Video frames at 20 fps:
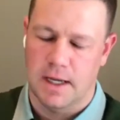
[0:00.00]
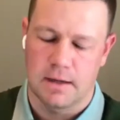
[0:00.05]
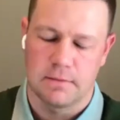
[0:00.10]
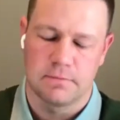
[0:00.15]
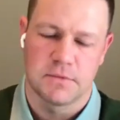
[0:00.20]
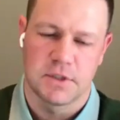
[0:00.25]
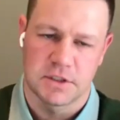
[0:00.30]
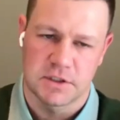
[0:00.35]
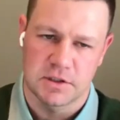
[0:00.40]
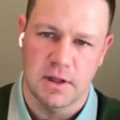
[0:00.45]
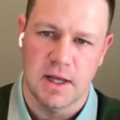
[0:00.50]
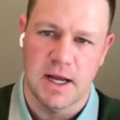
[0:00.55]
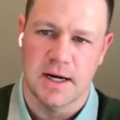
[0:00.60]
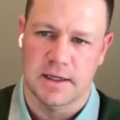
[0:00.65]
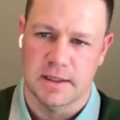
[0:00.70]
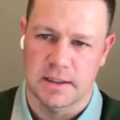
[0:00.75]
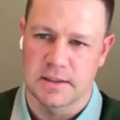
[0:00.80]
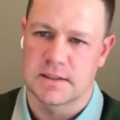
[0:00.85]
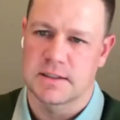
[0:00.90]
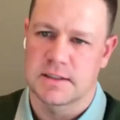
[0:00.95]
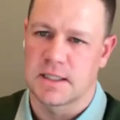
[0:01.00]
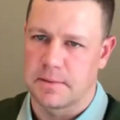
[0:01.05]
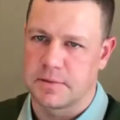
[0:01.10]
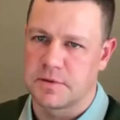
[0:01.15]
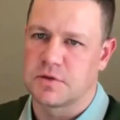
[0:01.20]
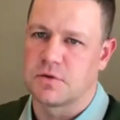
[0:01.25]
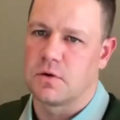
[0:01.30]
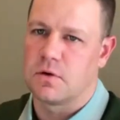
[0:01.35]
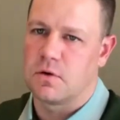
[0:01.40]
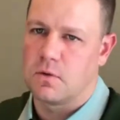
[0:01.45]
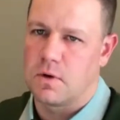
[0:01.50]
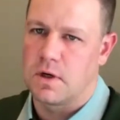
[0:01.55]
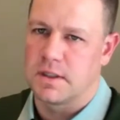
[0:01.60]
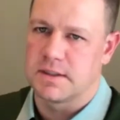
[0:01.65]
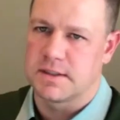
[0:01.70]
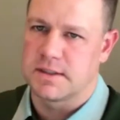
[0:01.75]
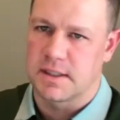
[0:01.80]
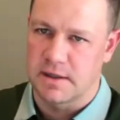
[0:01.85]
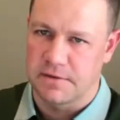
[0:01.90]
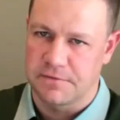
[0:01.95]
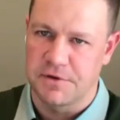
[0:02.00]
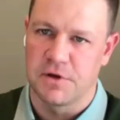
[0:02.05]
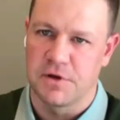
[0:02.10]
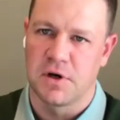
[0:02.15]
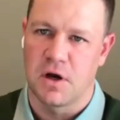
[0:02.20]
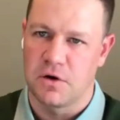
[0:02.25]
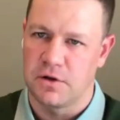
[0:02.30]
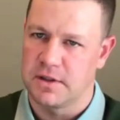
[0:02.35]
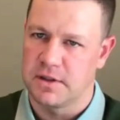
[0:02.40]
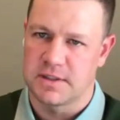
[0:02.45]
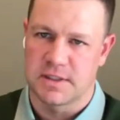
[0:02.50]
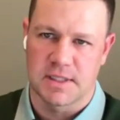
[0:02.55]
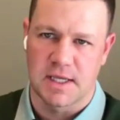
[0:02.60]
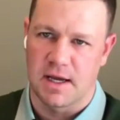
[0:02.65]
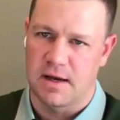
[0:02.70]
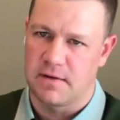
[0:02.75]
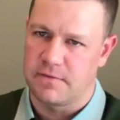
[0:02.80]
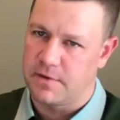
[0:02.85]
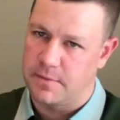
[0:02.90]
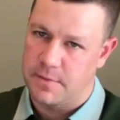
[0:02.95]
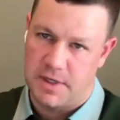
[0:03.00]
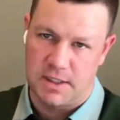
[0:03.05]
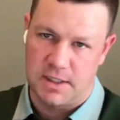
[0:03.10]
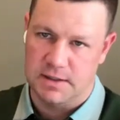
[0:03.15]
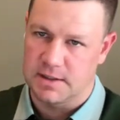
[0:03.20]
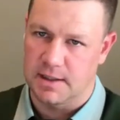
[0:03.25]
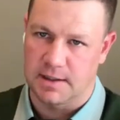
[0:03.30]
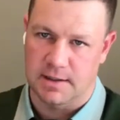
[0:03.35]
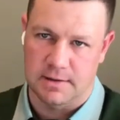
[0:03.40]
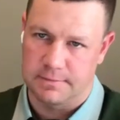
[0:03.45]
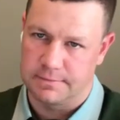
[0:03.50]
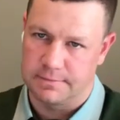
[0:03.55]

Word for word: there's a lot of conceptual ones that if you know the stuff, I mean, it's like a